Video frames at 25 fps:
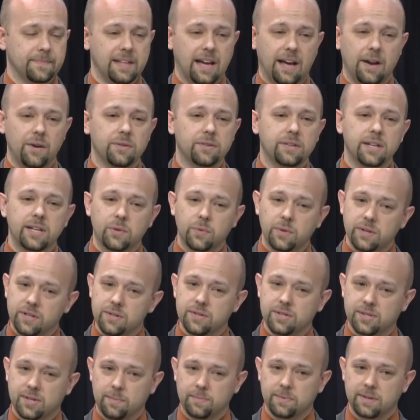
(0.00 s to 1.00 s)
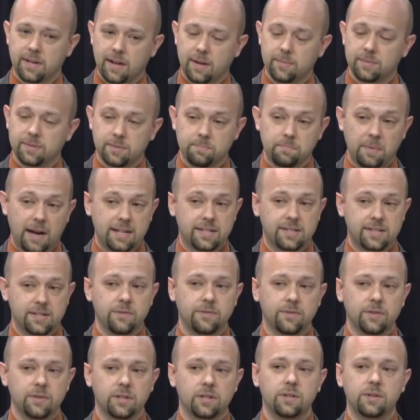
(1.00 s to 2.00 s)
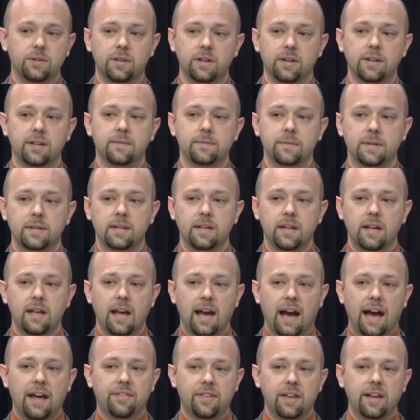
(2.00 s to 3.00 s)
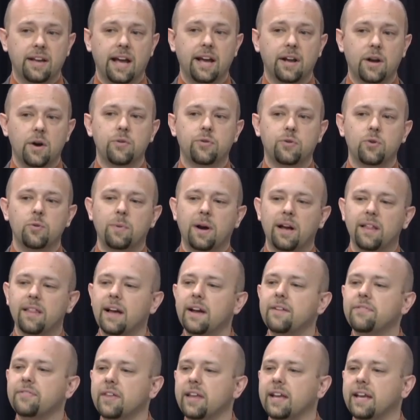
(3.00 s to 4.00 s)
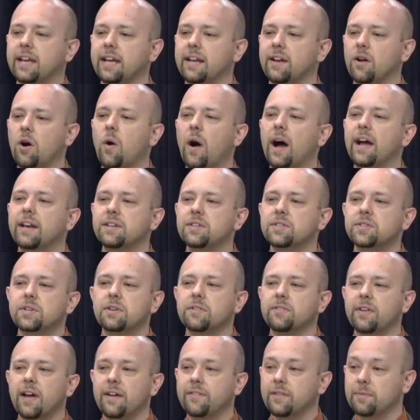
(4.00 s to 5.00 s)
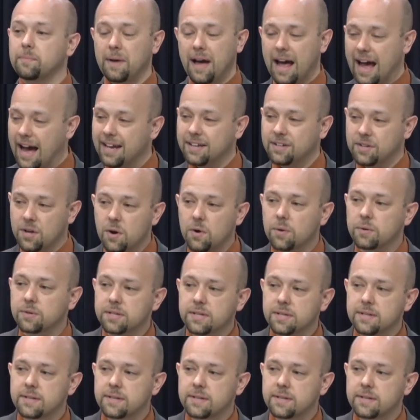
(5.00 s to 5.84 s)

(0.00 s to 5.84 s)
I don't think we do sometimes, and myself included. I think I go through my life thinking, oh, I deserve heaven, but I don't.